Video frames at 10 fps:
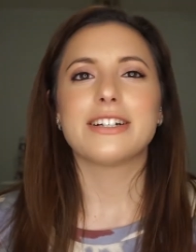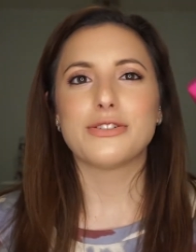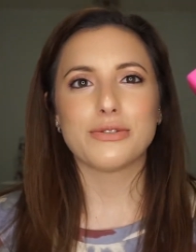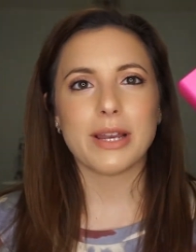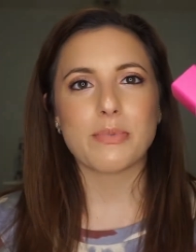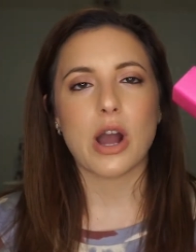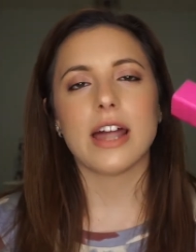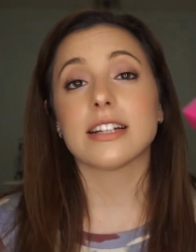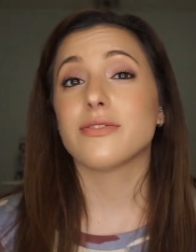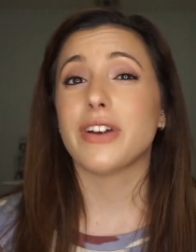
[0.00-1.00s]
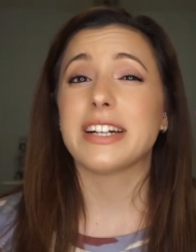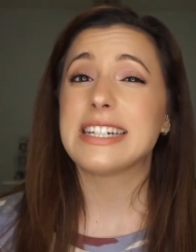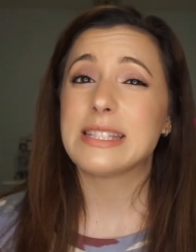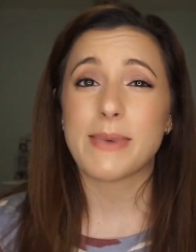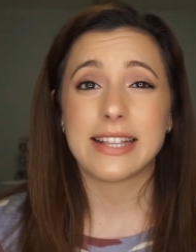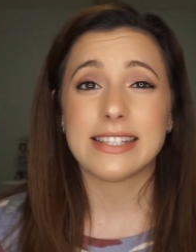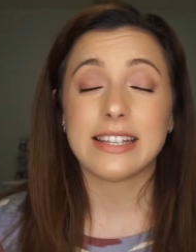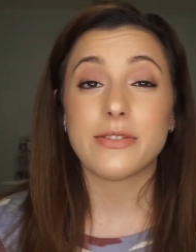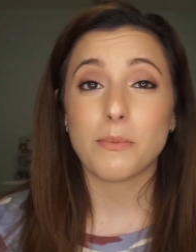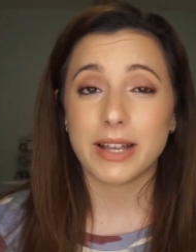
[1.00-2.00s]
Great product, very
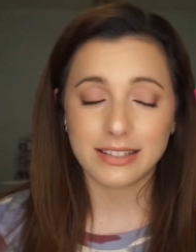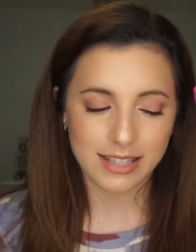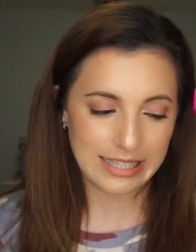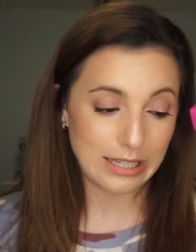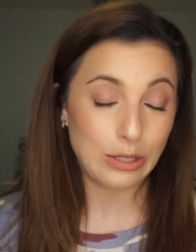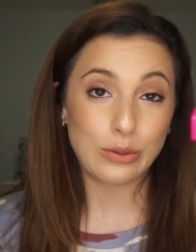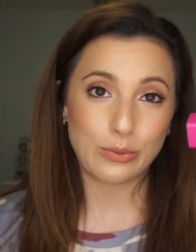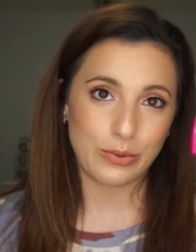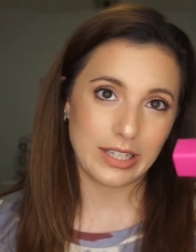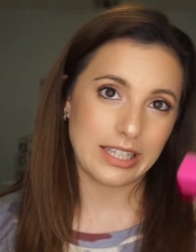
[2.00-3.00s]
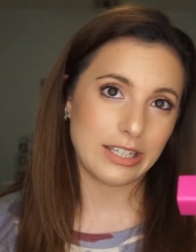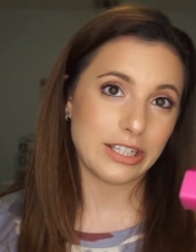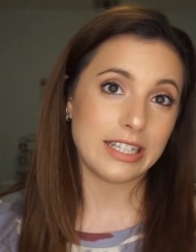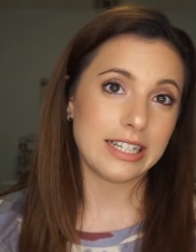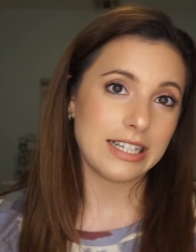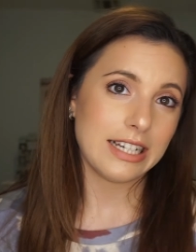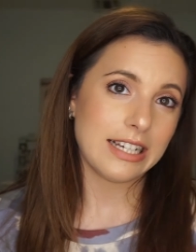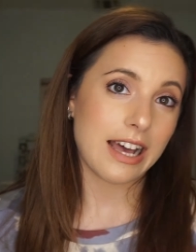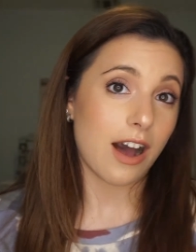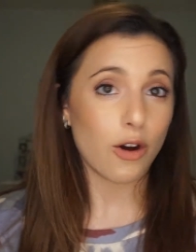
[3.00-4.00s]
expensive, but still really good
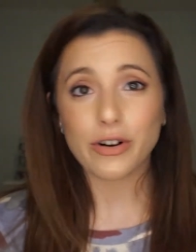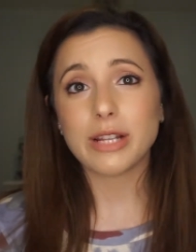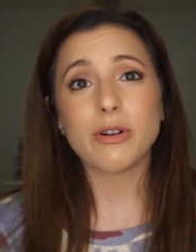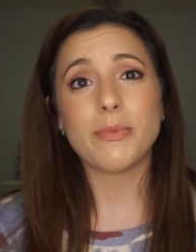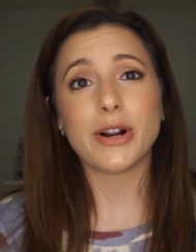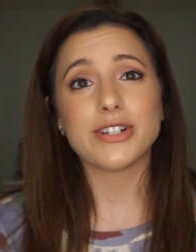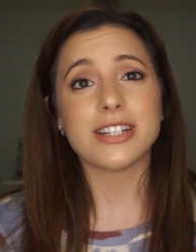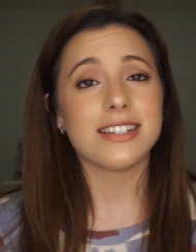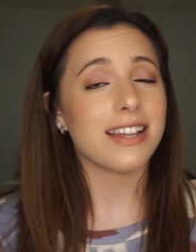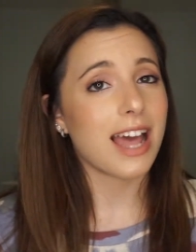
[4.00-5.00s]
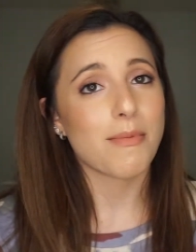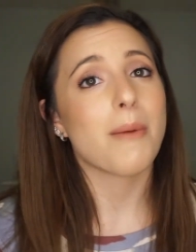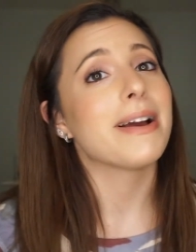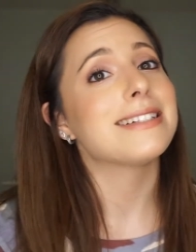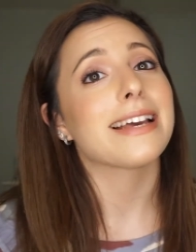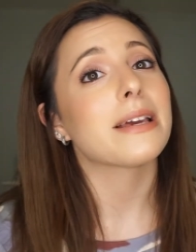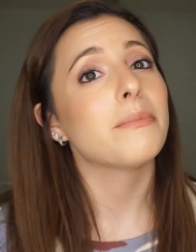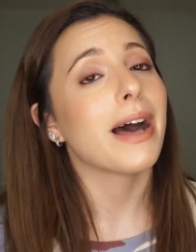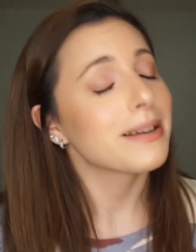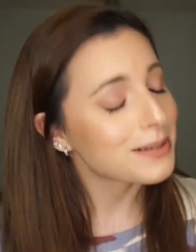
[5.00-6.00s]
already repurchased it. I'm on my second
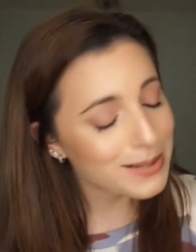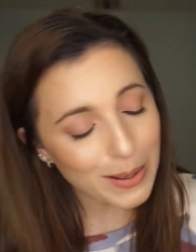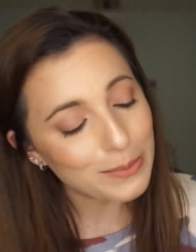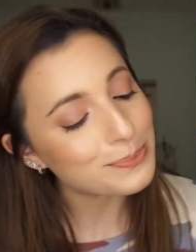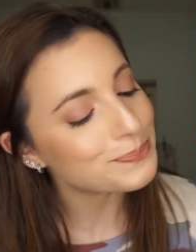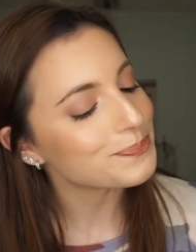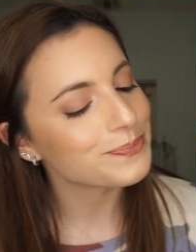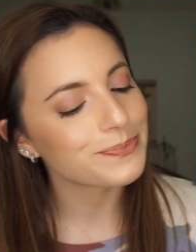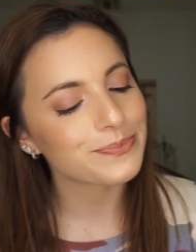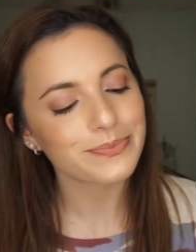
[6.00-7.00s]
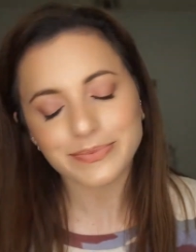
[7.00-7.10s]
bottle, so.